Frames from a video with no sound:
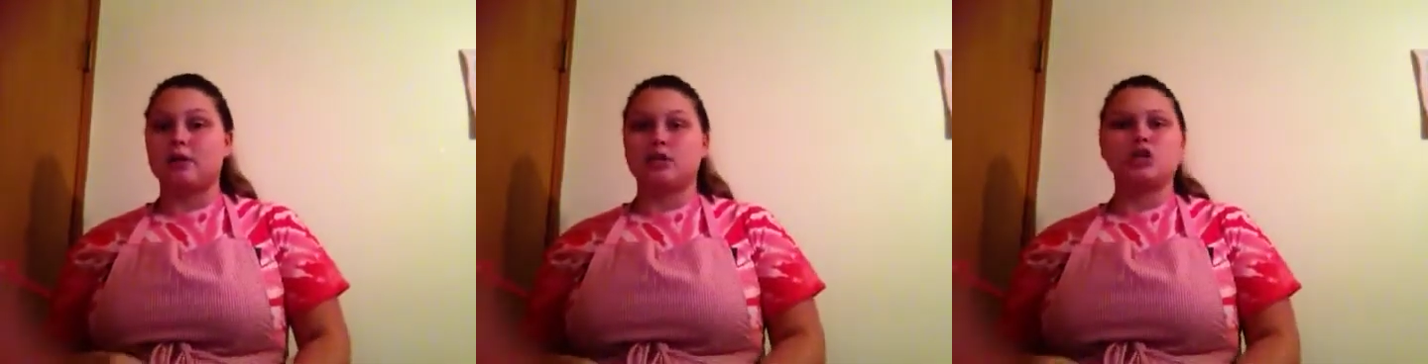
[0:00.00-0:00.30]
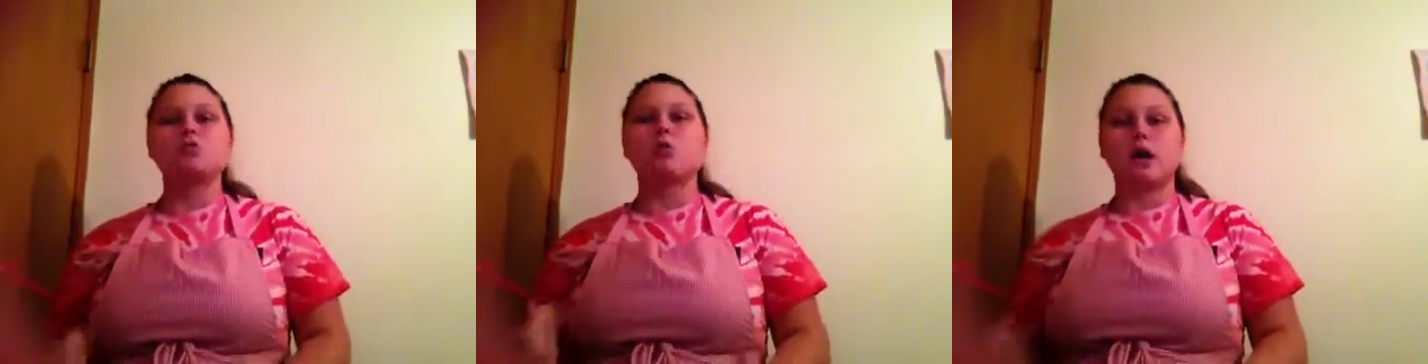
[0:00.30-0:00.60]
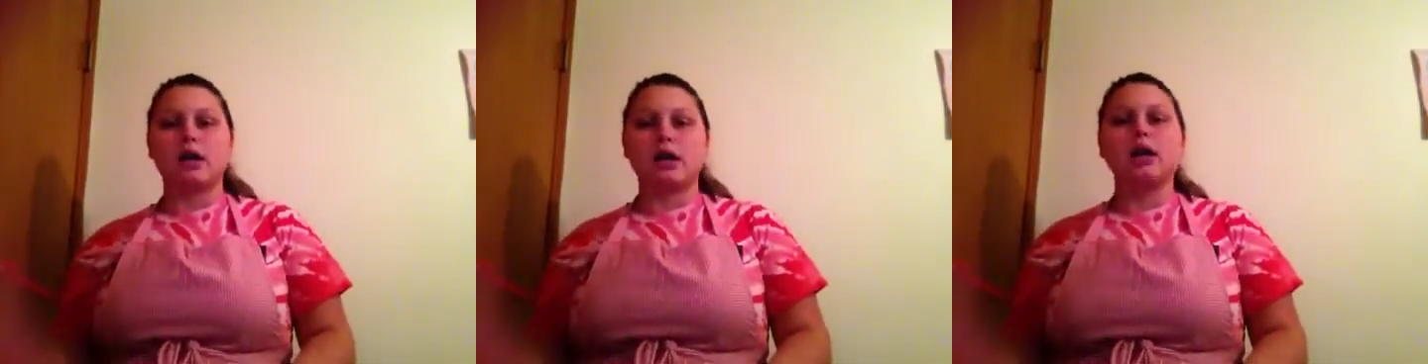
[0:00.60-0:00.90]
That's just
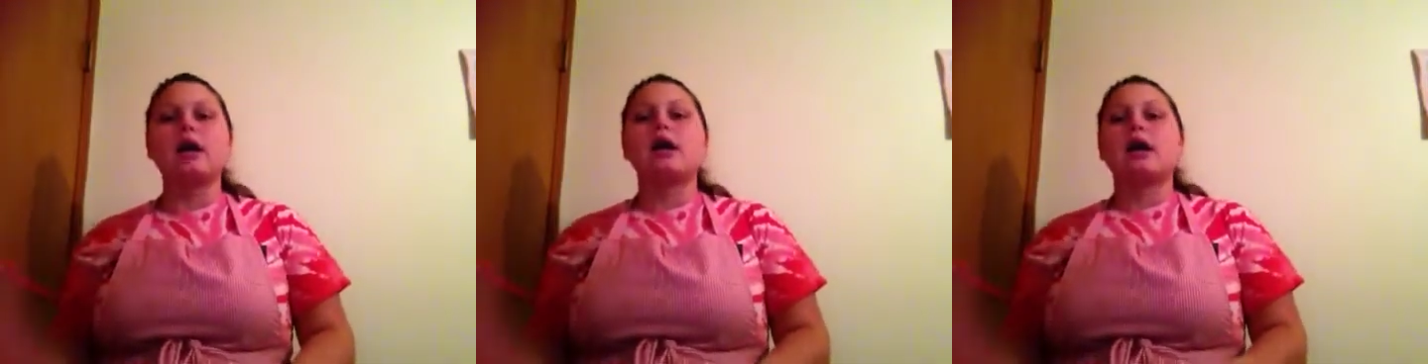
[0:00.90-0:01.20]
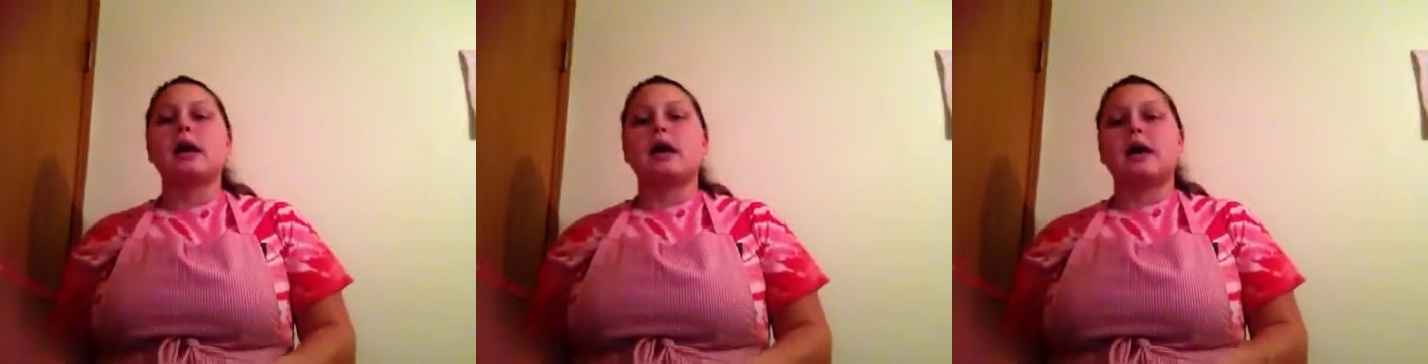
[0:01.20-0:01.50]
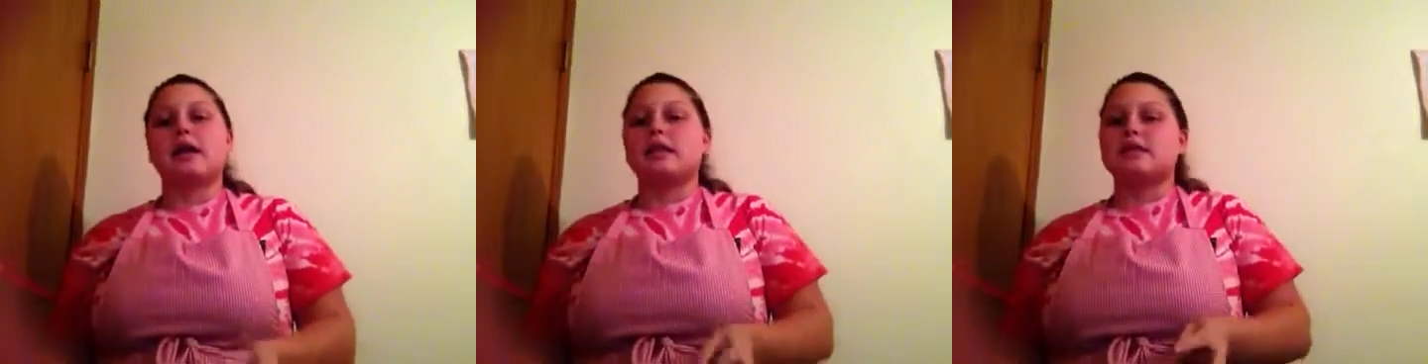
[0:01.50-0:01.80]
water,
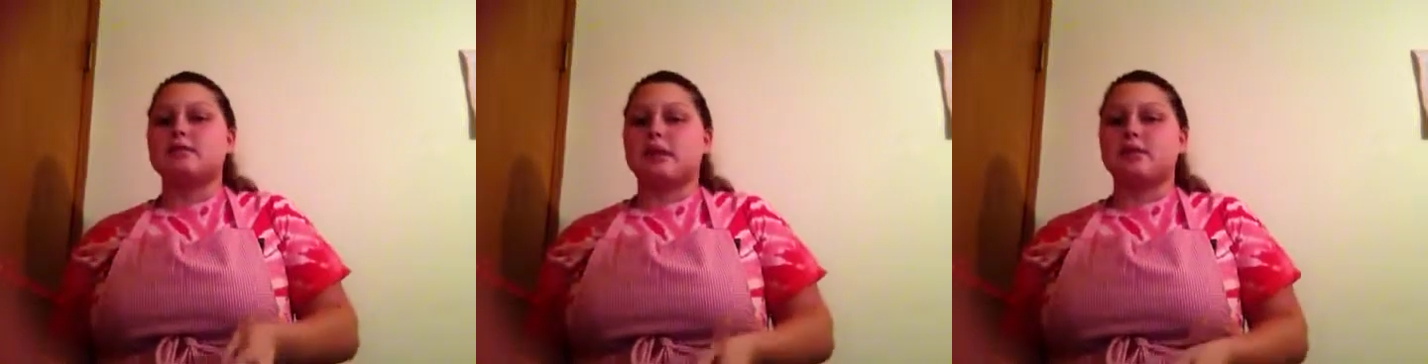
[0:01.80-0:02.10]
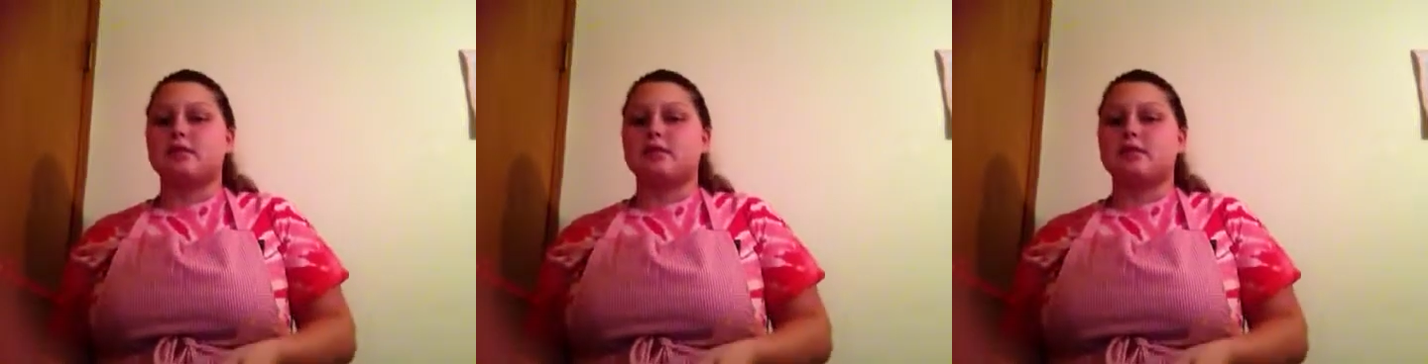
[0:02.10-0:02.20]
and this makes